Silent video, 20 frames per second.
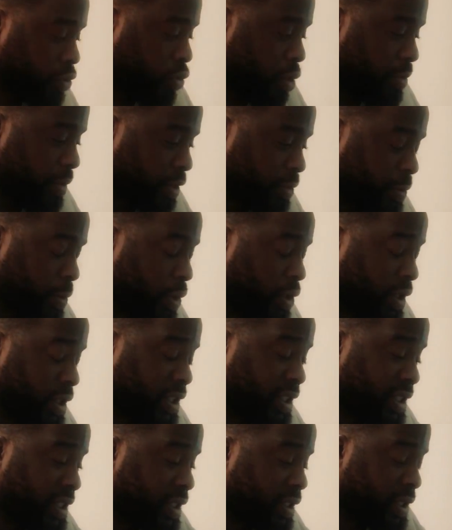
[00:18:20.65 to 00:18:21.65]
growing
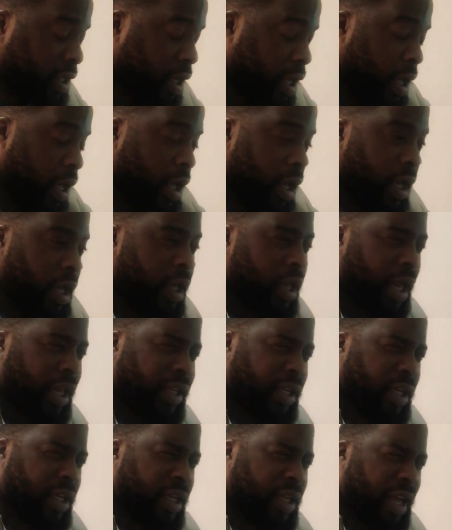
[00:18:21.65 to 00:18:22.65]
metropolitan city, I
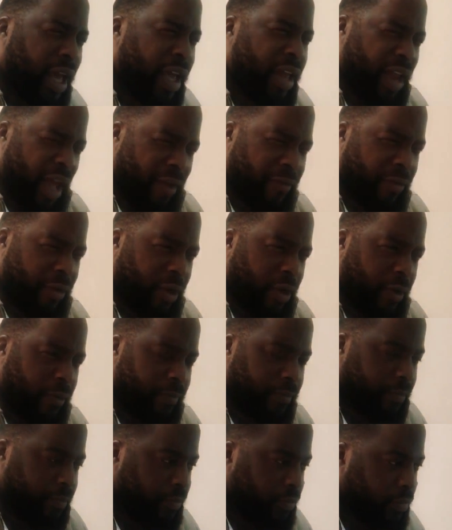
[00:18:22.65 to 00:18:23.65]
think in Africa.
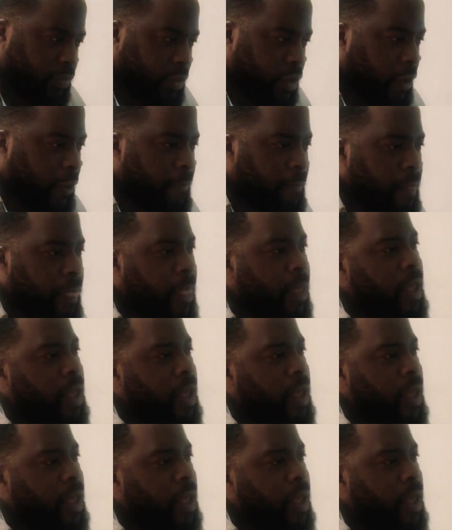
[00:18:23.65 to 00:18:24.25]
Yeah.